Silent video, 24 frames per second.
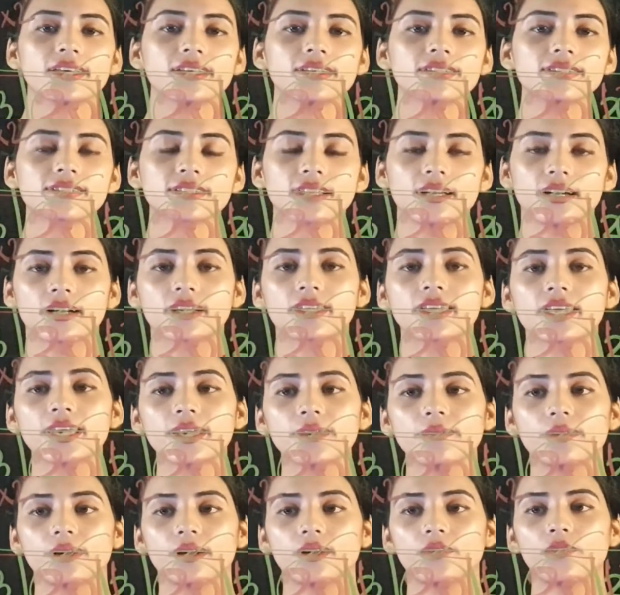is
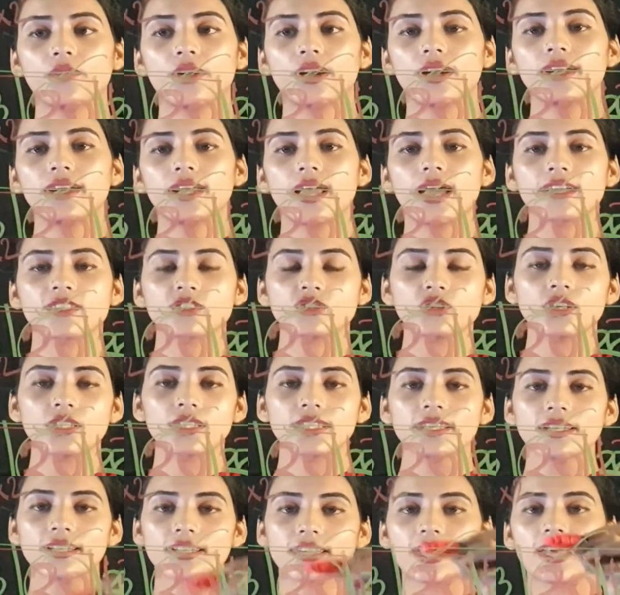where
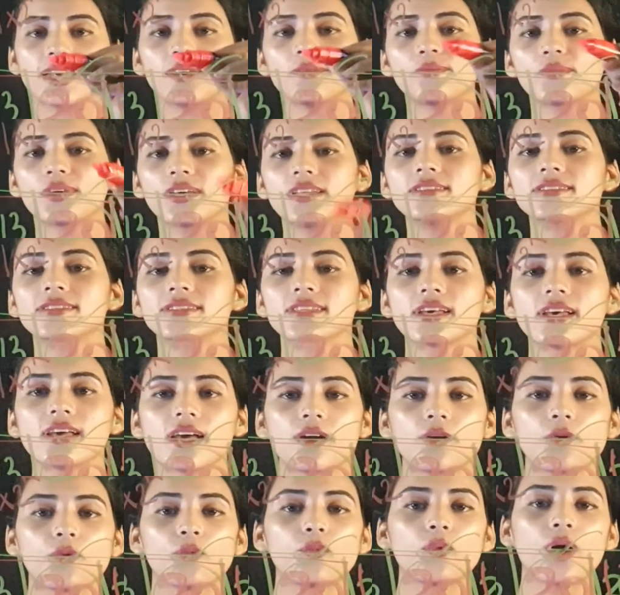actually k means
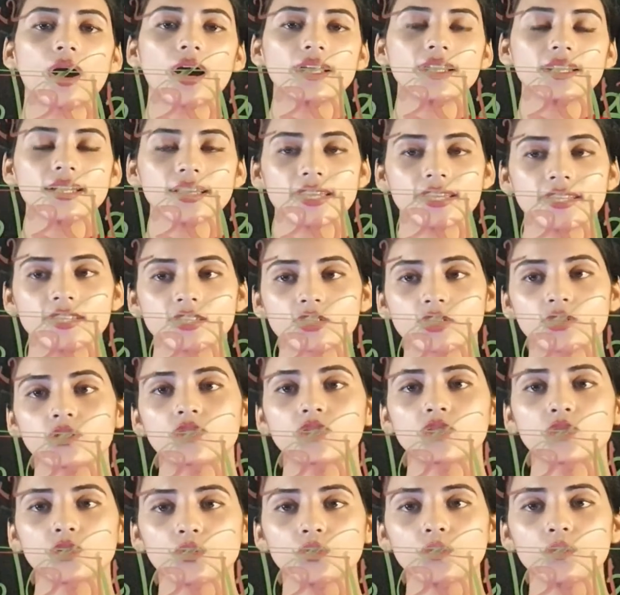1 into
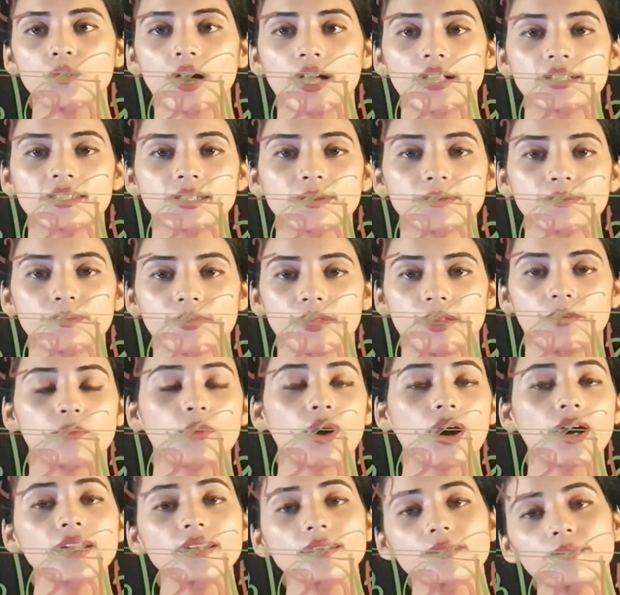2
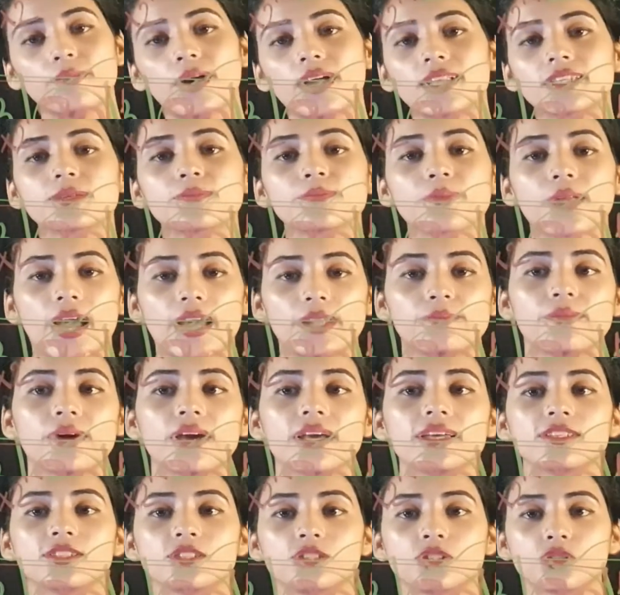1 multiplied
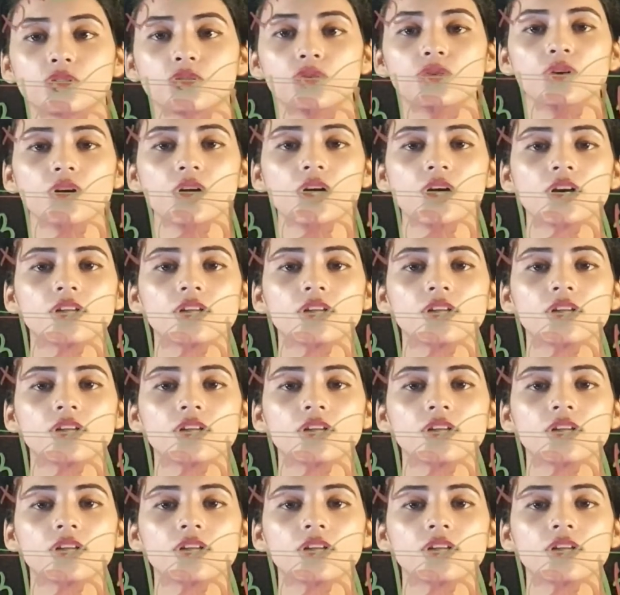by 2